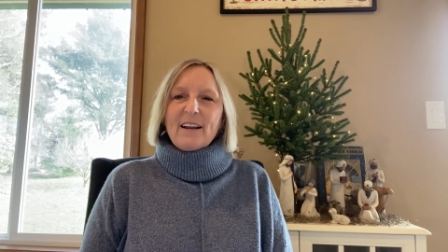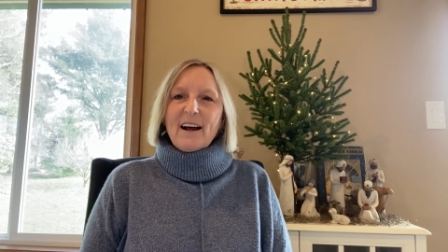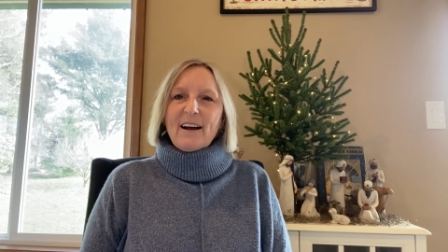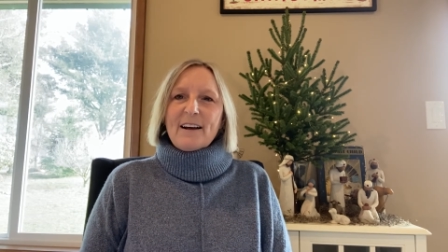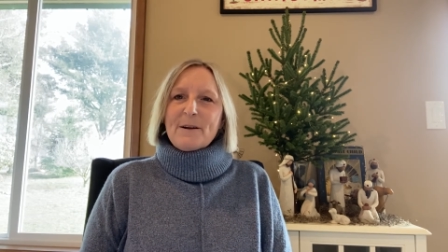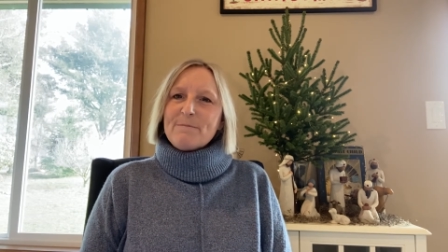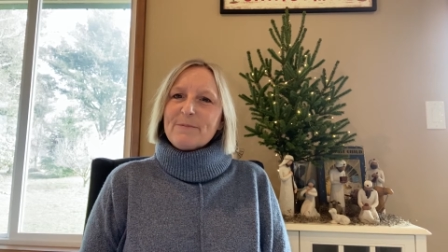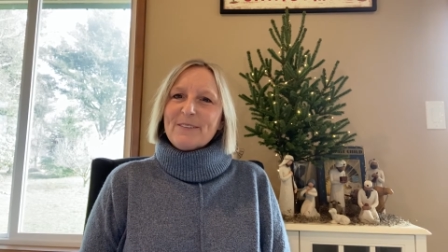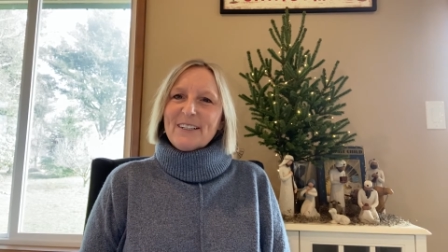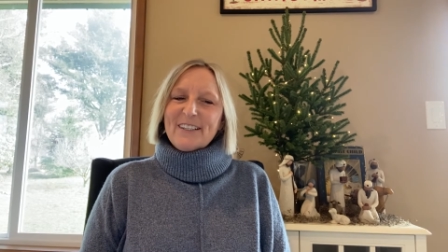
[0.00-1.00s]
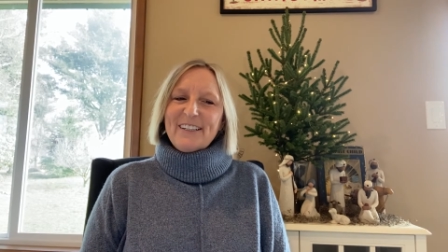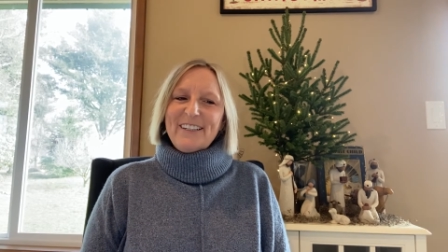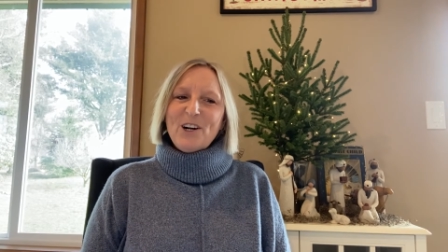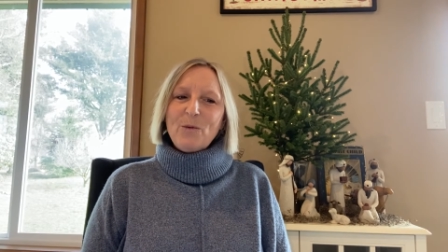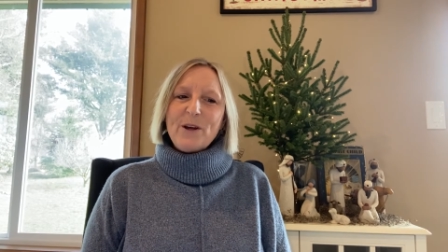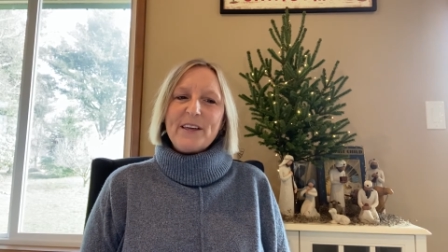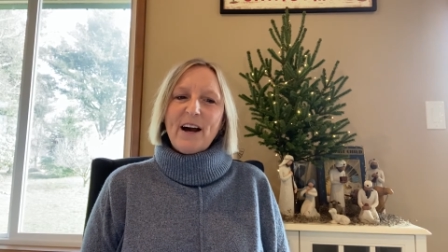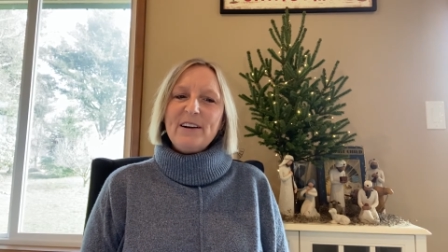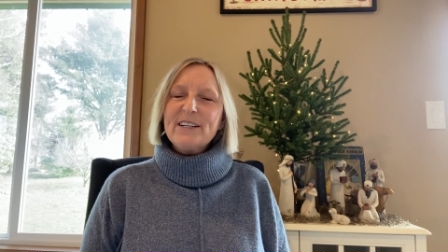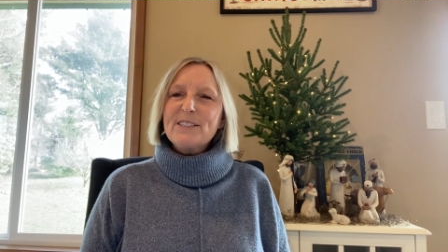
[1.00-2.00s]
Um, you know, without